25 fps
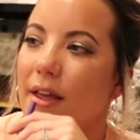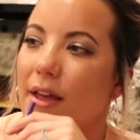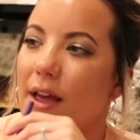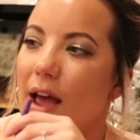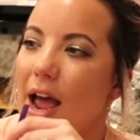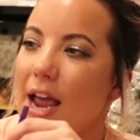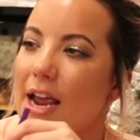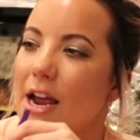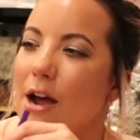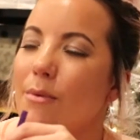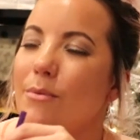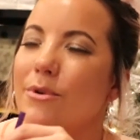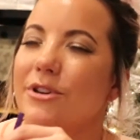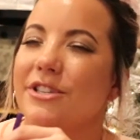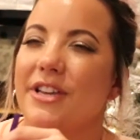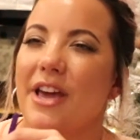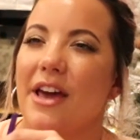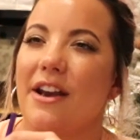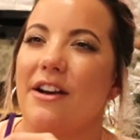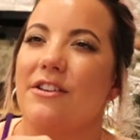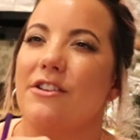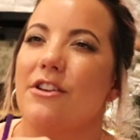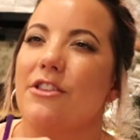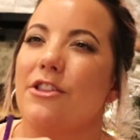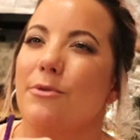I almost got
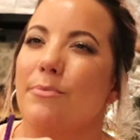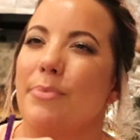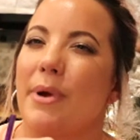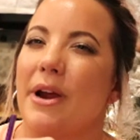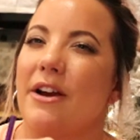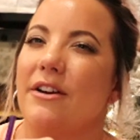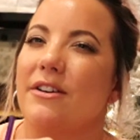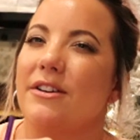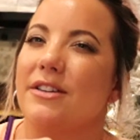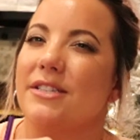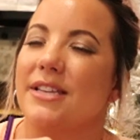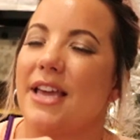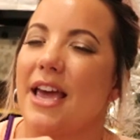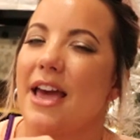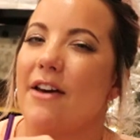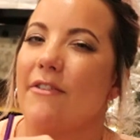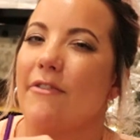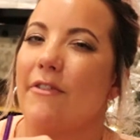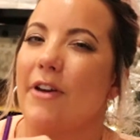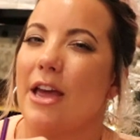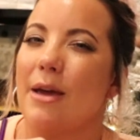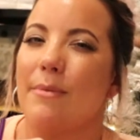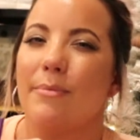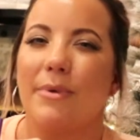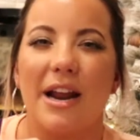another Paris
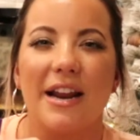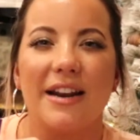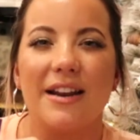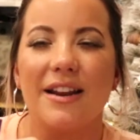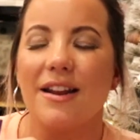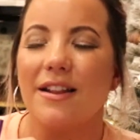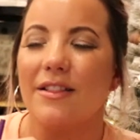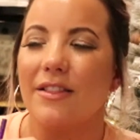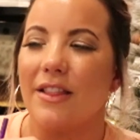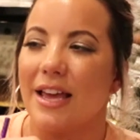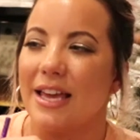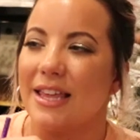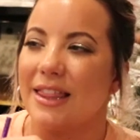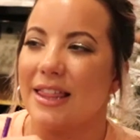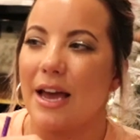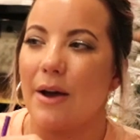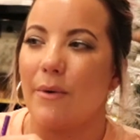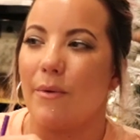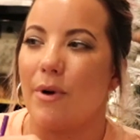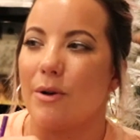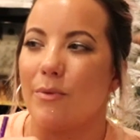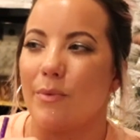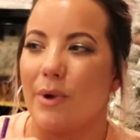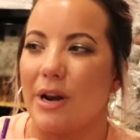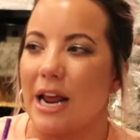cafe, but I didn't like that
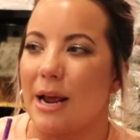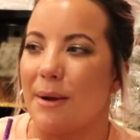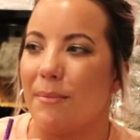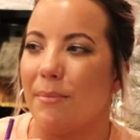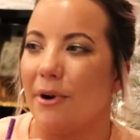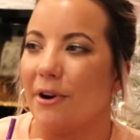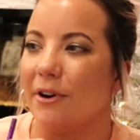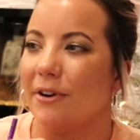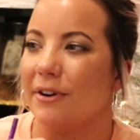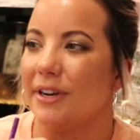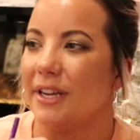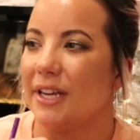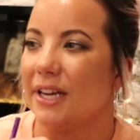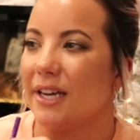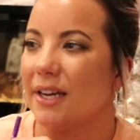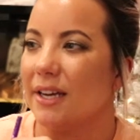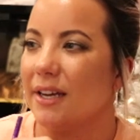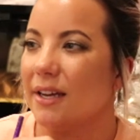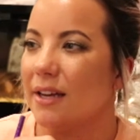one when I burned it.